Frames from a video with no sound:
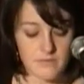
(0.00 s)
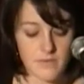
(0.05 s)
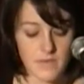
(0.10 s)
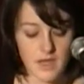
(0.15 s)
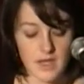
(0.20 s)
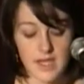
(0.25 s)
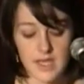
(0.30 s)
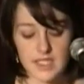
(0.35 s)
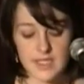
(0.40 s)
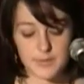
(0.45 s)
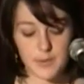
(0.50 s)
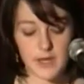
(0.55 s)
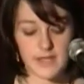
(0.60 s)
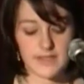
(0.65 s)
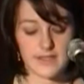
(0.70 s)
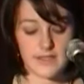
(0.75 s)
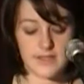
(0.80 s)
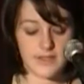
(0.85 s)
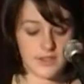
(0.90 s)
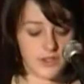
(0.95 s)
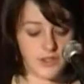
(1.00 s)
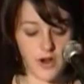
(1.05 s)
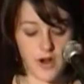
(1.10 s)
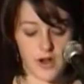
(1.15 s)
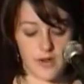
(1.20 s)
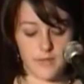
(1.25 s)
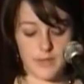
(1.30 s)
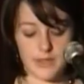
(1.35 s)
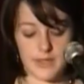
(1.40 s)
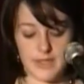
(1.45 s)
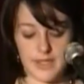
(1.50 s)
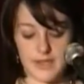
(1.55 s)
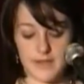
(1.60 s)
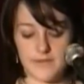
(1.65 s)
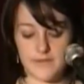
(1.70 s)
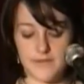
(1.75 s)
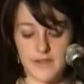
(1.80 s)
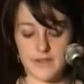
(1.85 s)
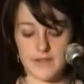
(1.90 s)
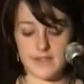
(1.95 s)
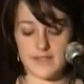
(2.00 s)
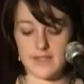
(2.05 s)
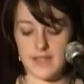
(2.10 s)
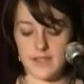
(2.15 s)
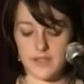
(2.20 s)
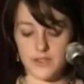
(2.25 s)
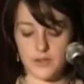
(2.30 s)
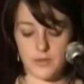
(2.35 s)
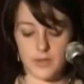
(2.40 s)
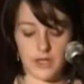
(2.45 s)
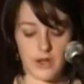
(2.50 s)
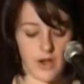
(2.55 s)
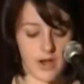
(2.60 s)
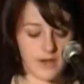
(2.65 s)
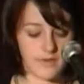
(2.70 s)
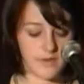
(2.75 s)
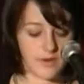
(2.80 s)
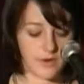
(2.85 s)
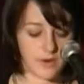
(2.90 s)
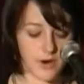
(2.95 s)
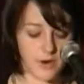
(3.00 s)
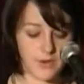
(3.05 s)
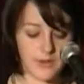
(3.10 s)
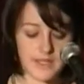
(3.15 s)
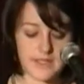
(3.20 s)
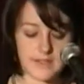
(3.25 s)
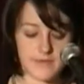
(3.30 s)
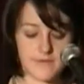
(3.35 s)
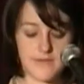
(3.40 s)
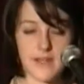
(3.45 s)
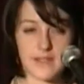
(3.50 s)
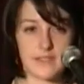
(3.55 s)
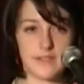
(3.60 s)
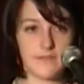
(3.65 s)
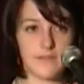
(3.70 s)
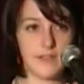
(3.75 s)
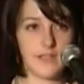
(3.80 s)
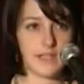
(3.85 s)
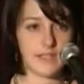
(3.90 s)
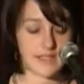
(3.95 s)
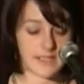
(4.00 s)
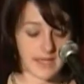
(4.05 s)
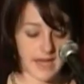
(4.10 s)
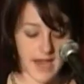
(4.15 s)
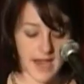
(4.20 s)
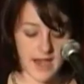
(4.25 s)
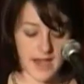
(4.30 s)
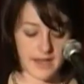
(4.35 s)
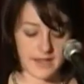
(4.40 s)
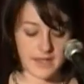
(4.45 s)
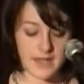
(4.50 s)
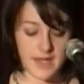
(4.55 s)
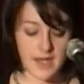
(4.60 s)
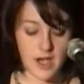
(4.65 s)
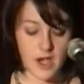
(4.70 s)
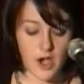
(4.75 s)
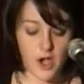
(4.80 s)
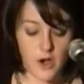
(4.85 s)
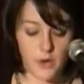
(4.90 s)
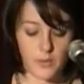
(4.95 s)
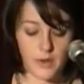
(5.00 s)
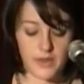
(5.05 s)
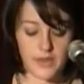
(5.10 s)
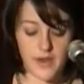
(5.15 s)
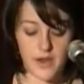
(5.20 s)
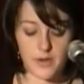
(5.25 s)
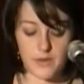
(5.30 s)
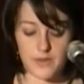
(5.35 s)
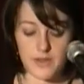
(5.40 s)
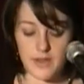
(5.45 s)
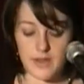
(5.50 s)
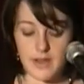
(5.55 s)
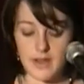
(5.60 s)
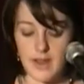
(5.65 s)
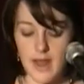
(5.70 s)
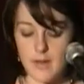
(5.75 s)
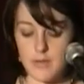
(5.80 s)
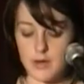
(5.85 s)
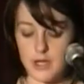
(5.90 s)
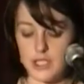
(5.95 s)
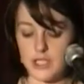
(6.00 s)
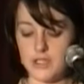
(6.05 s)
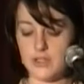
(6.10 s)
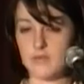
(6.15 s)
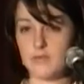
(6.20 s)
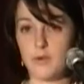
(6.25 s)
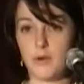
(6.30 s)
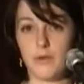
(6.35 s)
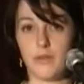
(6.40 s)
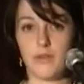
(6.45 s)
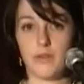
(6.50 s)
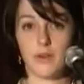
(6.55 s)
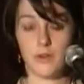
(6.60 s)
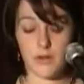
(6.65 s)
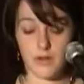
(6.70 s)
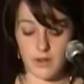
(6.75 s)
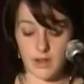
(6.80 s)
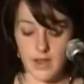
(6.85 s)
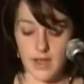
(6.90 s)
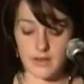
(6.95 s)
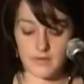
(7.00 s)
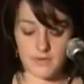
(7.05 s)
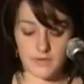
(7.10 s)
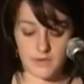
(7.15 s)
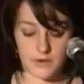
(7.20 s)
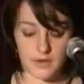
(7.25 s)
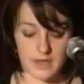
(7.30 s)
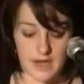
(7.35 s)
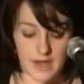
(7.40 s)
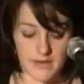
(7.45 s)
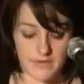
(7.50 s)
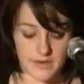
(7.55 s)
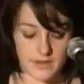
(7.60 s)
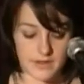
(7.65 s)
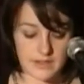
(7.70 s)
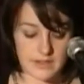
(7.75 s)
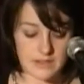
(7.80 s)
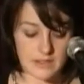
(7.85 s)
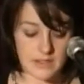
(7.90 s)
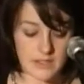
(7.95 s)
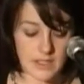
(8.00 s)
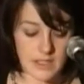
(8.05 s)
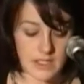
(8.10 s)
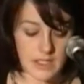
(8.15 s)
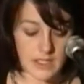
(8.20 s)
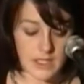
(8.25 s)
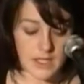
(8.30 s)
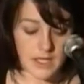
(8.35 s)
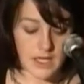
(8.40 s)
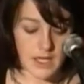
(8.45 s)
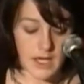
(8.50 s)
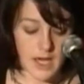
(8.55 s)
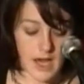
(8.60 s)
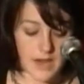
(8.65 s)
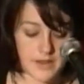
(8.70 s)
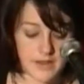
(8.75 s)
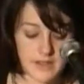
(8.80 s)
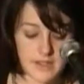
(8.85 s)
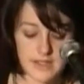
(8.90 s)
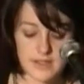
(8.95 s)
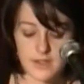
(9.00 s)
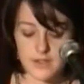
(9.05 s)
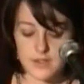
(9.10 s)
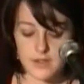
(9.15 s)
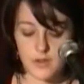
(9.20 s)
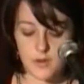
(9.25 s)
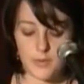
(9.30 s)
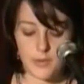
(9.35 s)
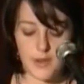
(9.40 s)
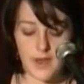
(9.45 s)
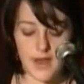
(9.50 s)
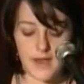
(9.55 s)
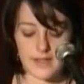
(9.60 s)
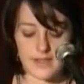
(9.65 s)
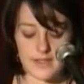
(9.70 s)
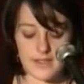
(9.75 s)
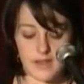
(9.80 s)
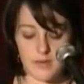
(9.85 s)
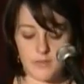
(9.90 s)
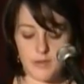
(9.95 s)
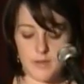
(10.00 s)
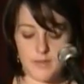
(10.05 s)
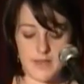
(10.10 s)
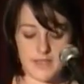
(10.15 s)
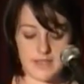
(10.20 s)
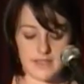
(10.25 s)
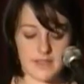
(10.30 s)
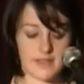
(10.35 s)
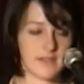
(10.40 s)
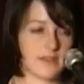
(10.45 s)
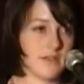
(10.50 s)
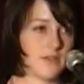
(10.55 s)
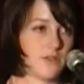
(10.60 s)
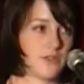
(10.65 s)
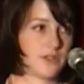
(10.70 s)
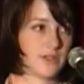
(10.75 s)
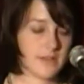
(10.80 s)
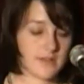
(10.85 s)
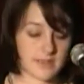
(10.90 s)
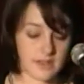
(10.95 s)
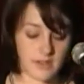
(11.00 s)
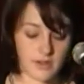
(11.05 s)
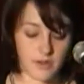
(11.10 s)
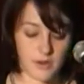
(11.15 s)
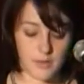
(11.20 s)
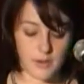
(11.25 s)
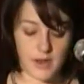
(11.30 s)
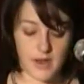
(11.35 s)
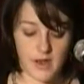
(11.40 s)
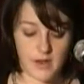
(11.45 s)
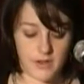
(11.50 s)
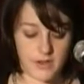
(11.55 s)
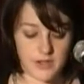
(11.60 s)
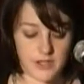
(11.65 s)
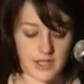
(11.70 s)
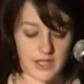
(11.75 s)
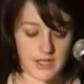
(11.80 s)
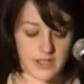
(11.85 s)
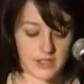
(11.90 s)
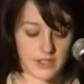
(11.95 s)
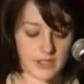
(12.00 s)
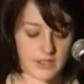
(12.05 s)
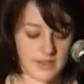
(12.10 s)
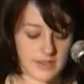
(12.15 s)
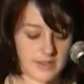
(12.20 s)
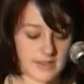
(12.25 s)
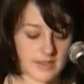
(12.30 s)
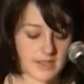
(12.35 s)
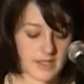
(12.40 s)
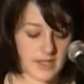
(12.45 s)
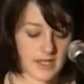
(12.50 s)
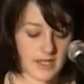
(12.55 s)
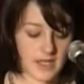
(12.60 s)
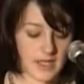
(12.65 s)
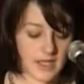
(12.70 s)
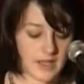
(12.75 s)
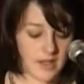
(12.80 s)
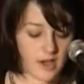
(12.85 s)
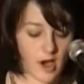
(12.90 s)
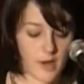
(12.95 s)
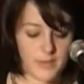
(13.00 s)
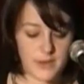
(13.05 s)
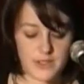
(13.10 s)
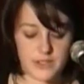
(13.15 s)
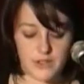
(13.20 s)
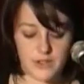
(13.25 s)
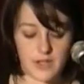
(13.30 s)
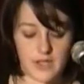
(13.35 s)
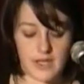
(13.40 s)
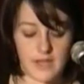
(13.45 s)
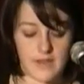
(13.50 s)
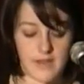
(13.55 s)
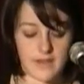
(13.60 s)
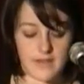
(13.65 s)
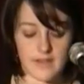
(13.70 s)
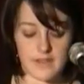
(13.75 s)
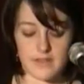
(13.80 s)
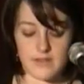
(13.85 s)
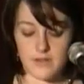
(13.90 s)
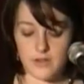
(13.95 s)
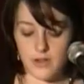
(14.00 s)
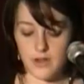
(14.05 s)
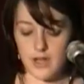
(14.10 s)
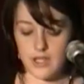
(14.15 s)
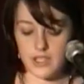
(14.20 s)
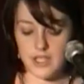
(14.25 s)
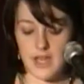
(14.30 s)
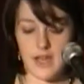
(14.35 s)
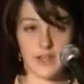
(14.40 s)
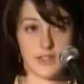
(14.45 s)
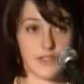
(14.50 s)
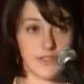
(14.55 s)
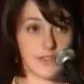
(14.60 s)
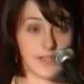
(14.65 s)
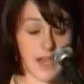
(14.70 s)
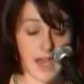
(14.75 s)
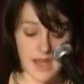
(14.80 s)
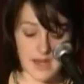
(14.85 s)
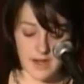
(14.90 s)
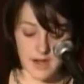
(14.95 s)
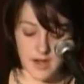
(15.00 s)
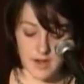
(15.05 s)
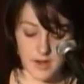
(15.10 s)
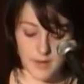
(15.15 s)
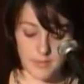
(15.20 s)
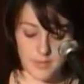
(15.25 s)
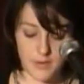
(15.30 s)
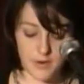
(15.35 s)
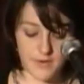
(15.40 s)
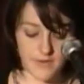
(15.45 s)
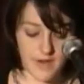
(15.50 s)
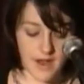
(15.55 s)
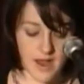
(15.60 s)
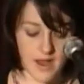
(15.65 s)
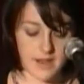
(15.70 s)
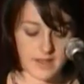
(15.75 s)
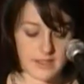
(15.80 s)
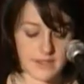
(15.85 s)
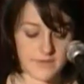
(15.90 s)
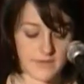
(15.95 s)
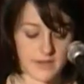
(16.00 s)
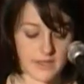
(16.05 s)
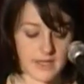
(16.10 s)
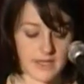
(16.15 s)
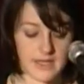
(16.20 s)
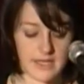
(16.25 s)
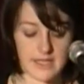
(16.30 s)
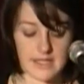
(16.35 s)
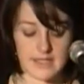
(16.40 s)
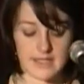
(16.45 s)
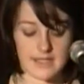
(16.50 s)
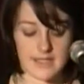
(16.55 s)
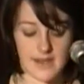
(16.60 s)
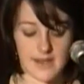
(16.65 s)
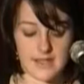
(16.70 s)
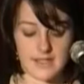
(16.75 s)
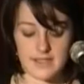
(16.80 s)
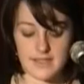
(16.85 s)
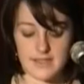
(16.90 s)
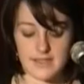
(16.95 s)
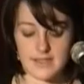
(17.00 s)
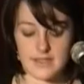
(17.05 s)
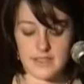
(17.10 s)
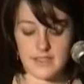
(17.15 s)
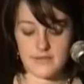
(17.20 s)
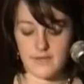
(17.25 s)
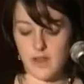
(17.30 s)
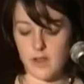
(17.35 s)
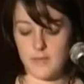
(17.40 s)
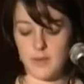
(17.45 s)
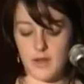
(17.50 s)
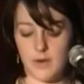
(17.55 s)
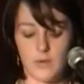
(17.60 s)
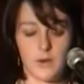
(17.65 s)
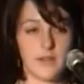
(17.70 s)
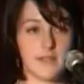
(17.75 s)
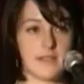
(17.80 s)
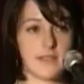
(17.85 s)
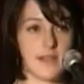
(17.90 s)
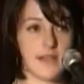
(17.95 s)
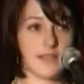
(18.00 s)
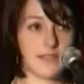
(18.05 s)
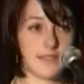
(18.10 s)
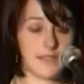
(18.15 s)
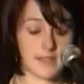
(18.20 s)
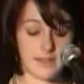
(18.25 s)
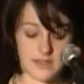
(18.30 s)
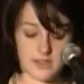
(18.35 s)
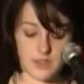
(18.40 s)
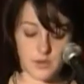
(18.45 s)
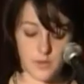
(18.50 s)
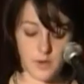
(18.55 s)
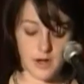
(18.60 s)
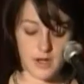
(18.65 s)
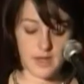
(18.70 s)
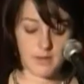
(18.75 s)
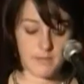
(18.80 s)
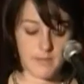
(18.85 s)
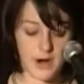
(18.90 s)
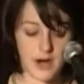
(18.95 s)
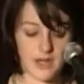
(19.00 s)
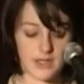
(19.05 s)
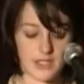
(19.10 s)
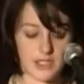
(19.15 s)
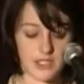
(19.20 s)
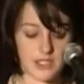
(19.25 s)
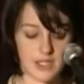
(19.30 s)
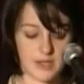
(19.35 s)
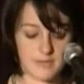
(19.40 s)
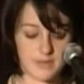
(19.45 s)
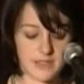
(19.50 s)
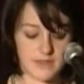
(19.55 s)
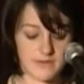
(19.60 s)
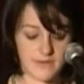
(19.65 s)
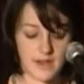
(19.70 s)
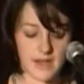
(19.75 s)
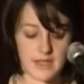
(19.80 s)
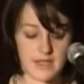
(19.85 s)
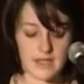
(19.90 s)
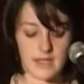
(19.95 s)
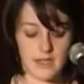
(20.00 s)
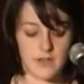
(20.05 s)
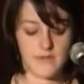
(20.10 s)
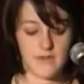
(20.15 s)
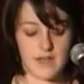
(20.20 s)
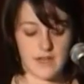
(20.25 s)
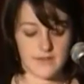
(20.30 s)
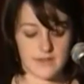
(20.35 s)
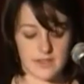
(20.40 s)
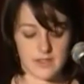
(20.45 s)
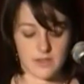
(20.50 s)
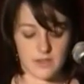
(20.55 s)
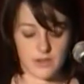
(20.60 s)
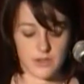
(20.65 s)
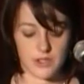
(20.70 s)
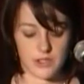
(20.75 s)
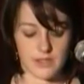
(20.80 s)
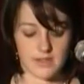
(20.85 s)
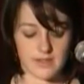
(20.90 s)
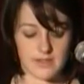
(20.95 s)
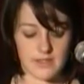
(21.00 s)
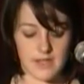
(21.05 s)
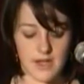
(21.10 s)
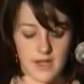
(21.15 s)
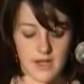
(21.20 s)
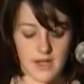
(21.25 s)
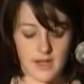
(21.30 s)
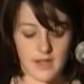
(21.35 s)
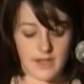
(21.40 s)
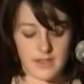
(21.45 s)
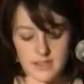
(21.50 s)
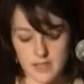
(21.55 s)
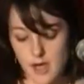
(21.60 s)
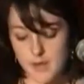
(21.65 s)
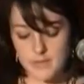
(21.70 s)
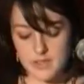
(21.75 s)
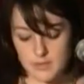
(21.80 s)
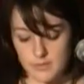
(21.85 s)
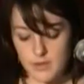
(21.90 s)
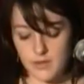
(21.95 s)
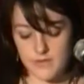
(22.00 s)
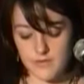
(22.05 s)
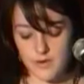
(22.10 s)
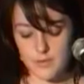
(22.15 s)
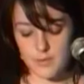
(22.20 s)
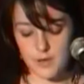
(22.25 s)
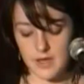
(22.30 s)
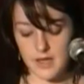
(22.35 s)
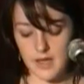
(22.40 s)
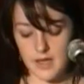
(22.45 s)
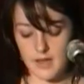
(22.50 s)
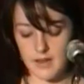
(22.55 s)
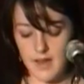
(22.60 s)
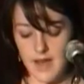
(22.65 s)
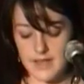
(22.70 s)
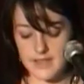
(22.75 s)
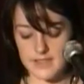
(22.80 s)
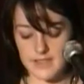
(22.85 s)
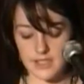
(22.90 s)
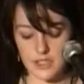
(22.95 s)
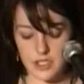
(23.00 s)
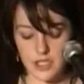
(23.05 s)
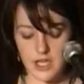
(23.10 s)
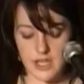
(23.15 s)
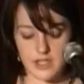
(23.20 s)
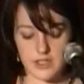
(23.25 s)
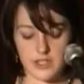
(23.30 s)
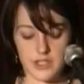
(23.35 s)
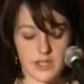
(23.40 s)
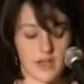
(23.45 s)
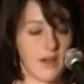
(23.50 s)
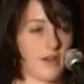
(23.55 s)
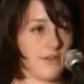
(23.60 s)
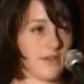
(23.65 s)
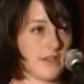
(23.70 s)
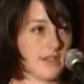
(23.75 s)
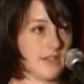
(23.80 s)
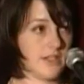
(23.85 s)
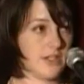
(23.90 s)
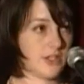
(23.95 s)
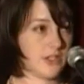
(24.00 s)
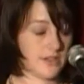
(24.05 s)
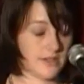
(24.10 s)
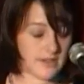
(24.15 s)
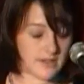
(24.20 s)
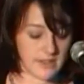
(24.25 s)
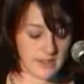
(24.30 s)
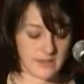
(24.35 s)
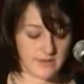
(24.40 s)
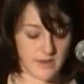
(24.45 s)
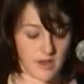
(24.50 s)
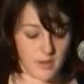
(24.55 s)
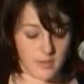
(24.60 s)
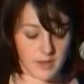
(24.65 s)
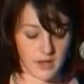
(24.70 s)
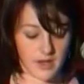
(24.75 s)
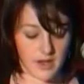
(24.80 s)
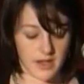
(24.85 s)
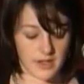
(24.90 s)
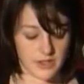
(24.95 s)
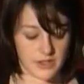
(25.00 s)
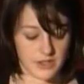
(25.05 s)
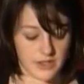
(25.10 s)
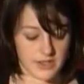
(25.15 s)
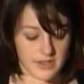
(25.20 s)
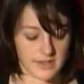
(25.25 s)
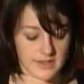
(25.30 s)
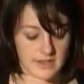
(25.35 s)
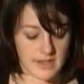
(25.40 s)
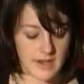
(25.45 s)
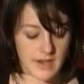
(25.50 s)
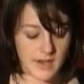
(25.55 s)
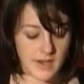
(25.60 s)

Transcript: He expressed his strong belief that the center would not have grown as effectively as it had without the collaboration of both local and foreign efforts. I think this also applies to implementing solutions in global health challenges. The opportunity that this new Grand Challenges Canada provides for Canadian scientists and developing world scientists to work in partnership to find innovative solutions is optimal for bringing lasting change to health conditions in developing countries.